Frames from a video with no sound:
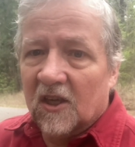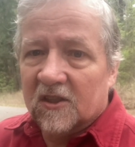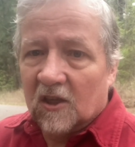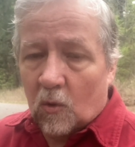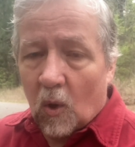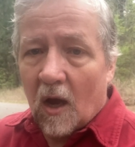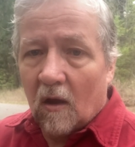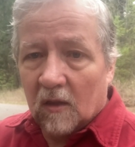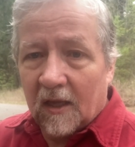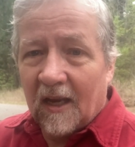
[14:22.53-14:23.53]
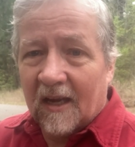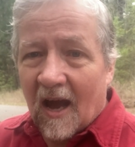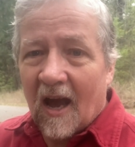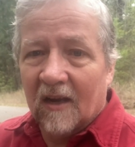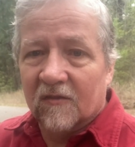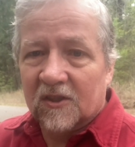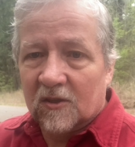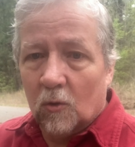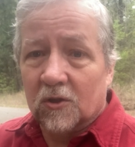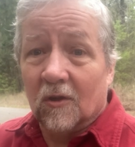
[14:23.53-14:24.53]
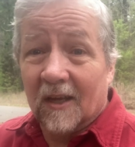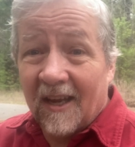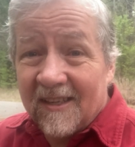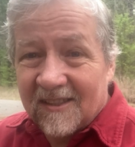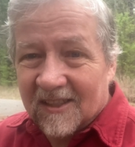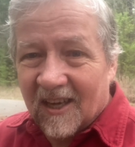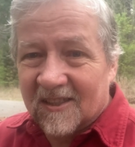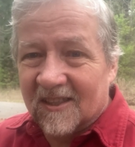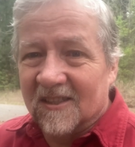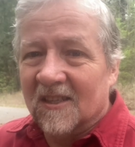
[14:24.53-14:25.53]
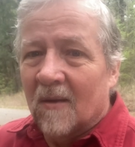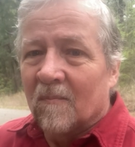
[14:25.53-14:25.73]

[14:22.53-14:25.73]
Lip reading: is to quell any kind of social injustice.